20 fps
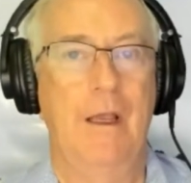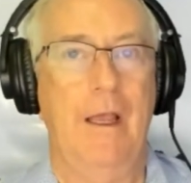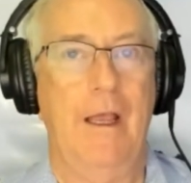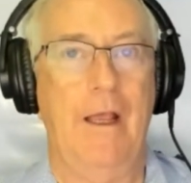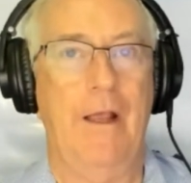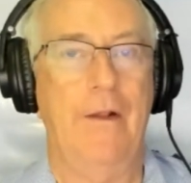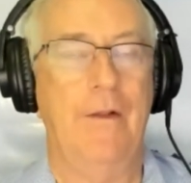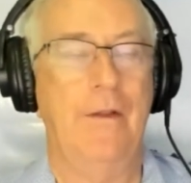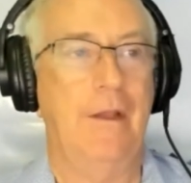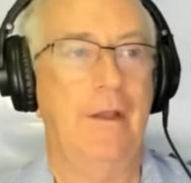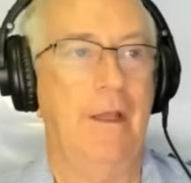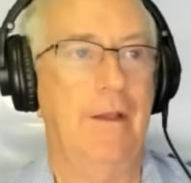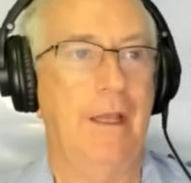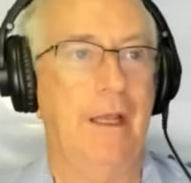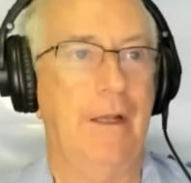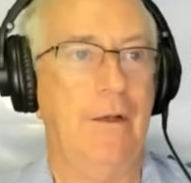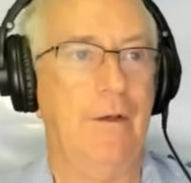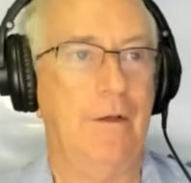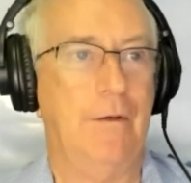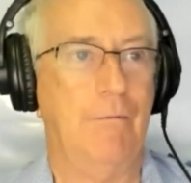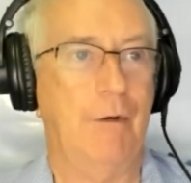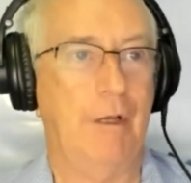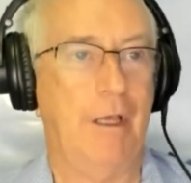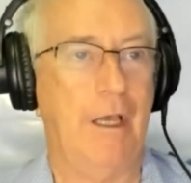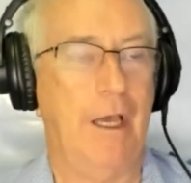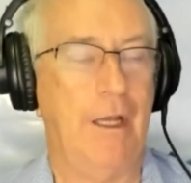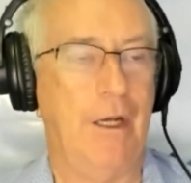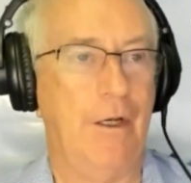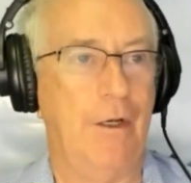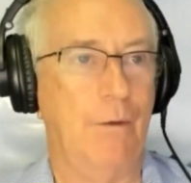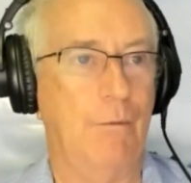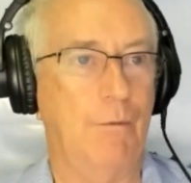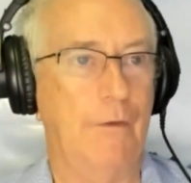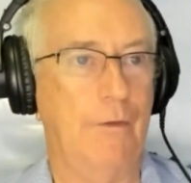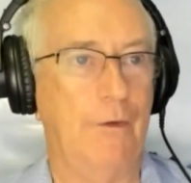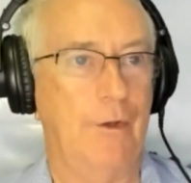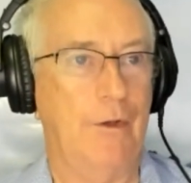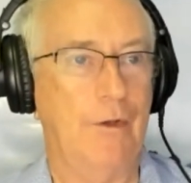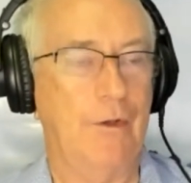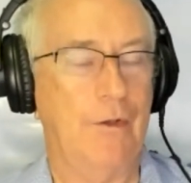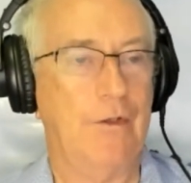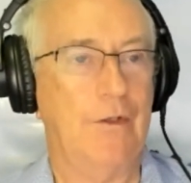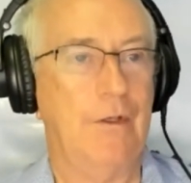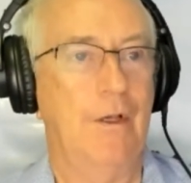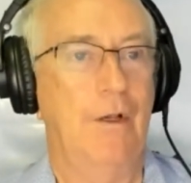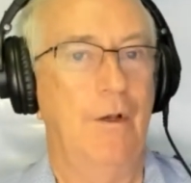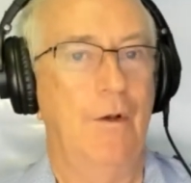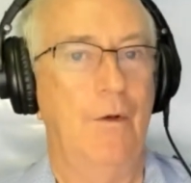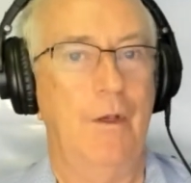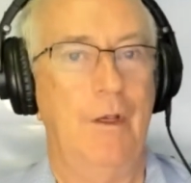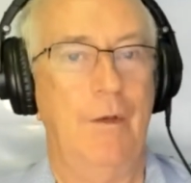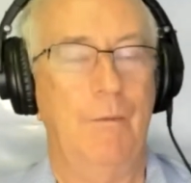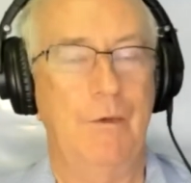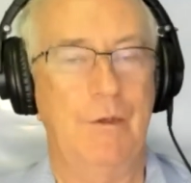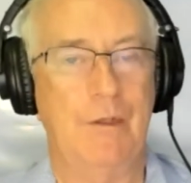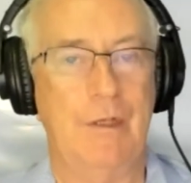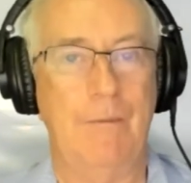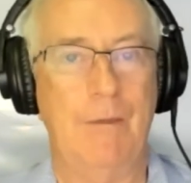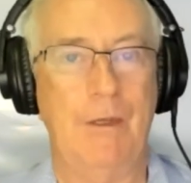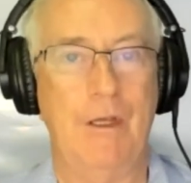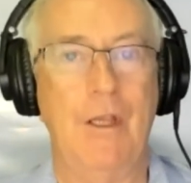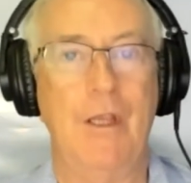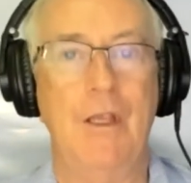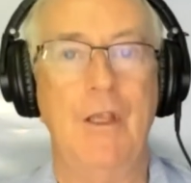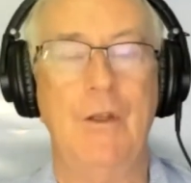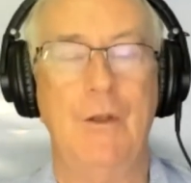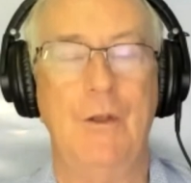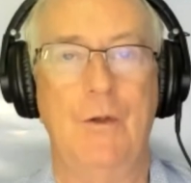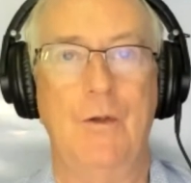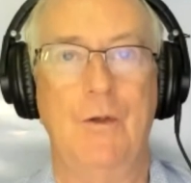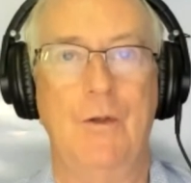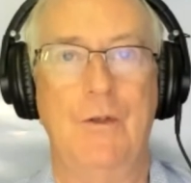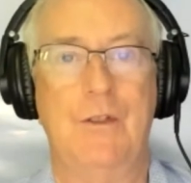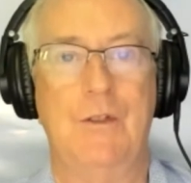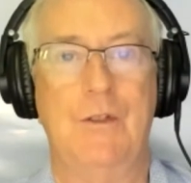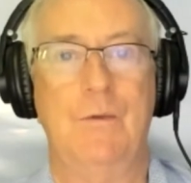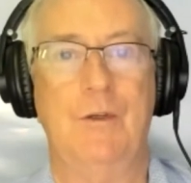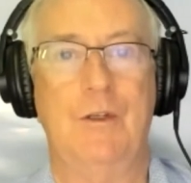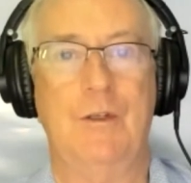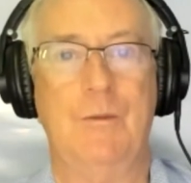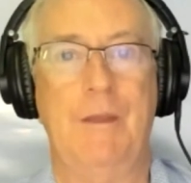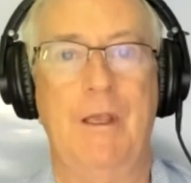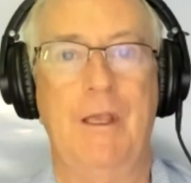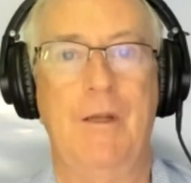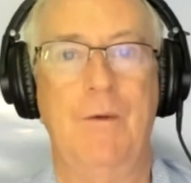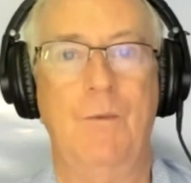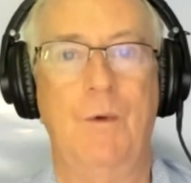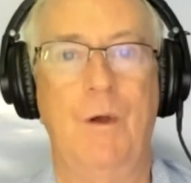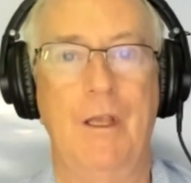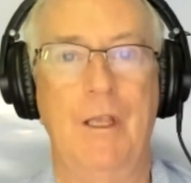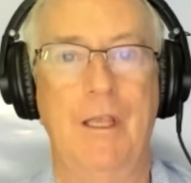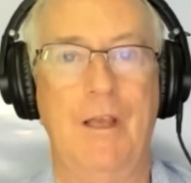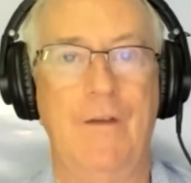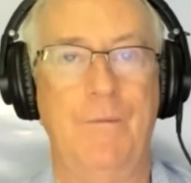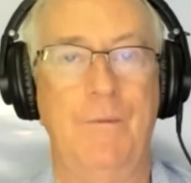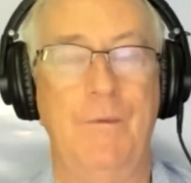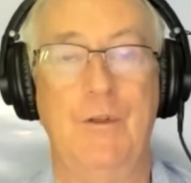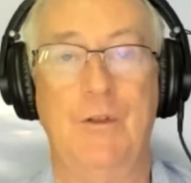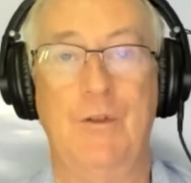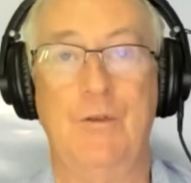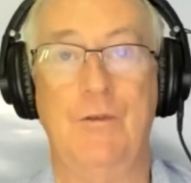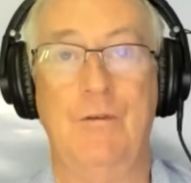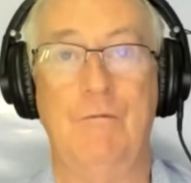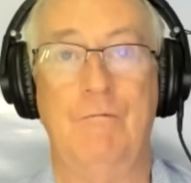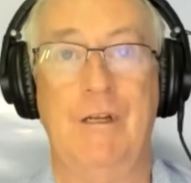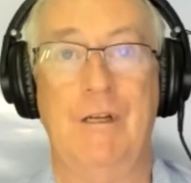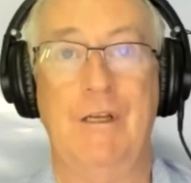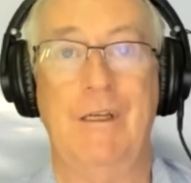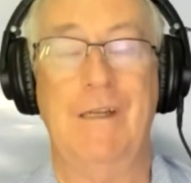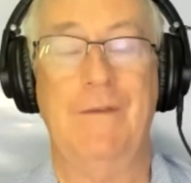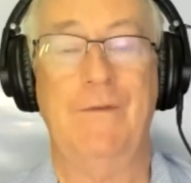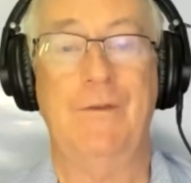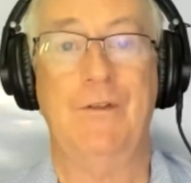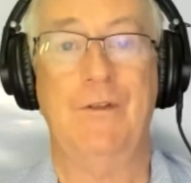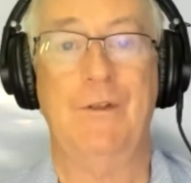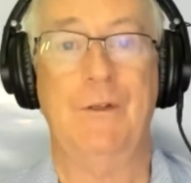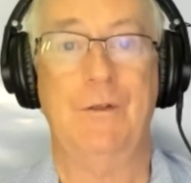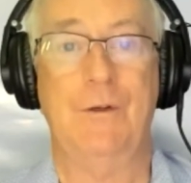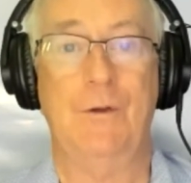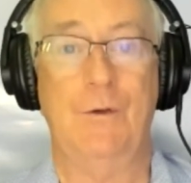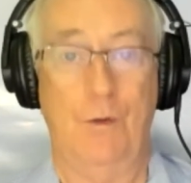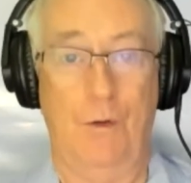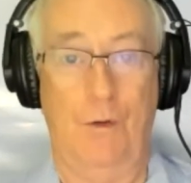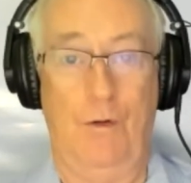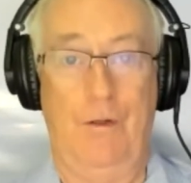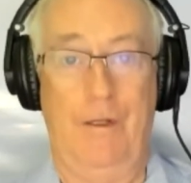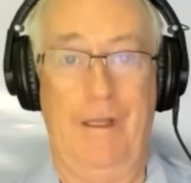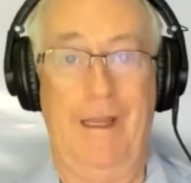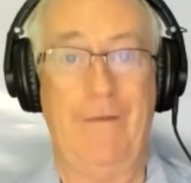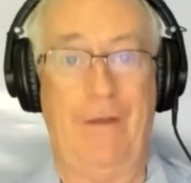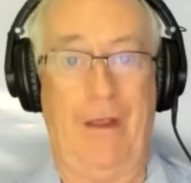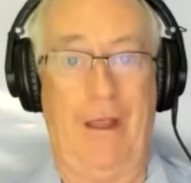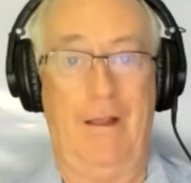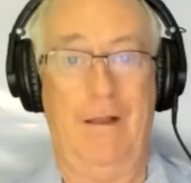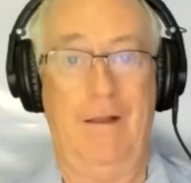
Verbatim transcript: And that Ricardian equivalence was something he used to explain why governments shouldn't run a deficit at all, ever.